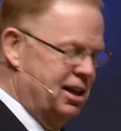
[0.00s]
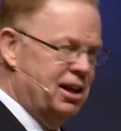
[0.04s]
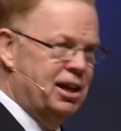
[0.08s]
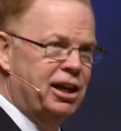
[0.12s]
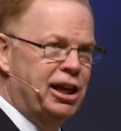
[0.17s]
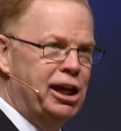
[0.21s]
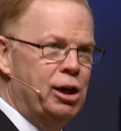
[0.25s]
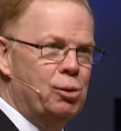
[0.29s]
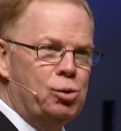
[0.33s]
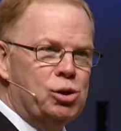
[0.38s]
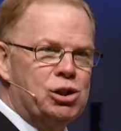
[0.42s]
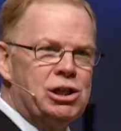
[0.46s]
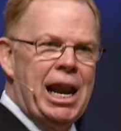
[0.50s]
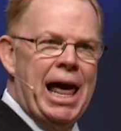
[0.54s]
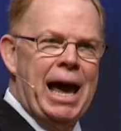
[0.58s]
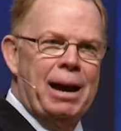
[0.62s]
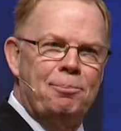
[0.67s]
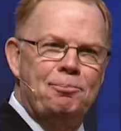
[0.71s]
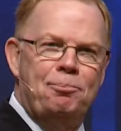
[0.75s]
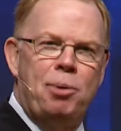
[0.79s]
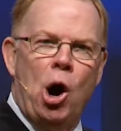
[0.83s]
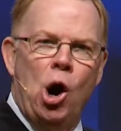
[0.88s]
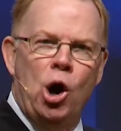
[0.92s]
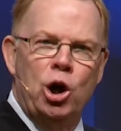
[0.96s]
It was
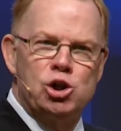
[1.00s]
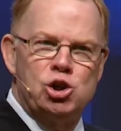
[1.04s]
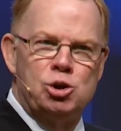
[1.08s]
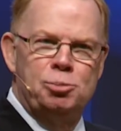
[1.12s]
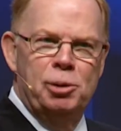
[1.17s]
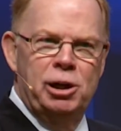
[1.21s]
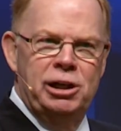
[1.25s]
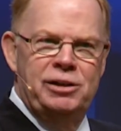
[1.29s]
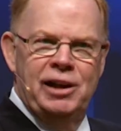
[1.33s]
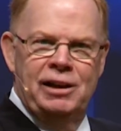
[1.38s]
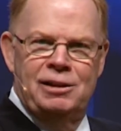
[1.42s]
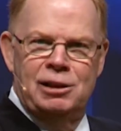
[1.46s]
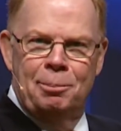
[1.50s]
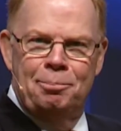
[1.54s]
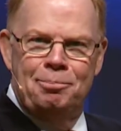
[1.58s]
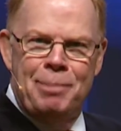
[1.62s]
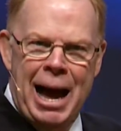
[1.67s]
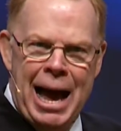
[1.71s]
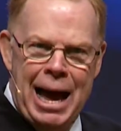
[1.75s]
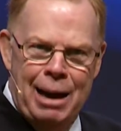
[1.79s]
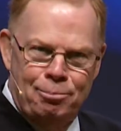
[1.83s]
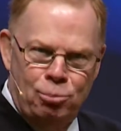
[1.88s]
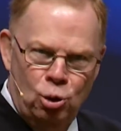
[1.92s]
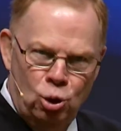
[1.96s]
like parchment that the
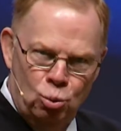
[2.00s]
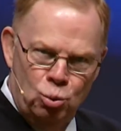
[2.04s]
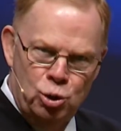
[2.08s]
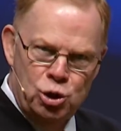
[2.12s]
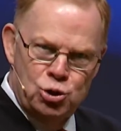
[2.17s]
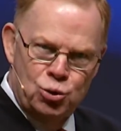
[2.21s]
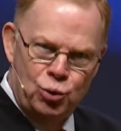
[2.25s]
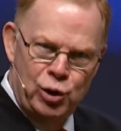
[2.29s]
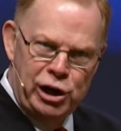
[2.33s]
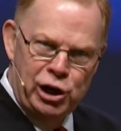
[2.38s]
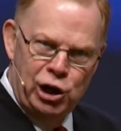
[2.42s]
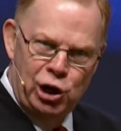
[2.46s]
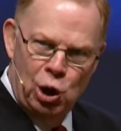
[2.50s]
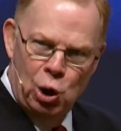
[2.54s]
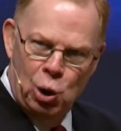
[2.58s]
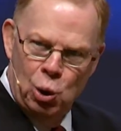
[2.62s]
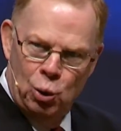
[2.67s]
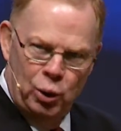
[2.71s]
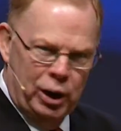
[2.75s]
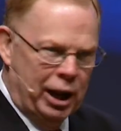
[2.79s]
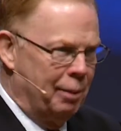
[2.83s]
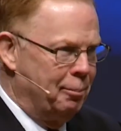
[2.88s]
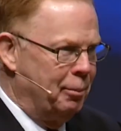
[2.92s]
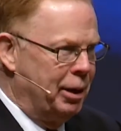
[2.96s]
Bible was written on.
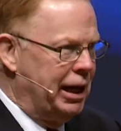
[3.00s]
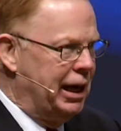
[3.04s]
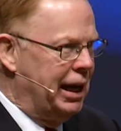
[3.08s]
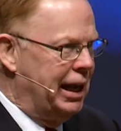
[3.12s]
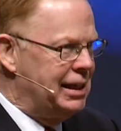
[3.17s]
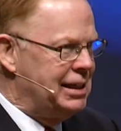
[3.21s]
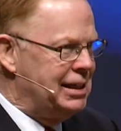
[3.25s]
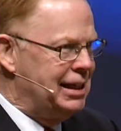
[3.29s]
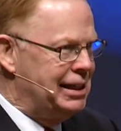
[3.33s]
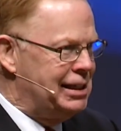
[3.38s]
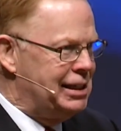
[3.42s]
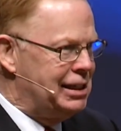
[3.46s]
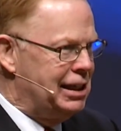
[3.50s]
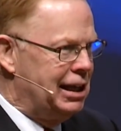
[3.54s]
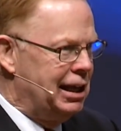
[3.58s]
I mean, it just.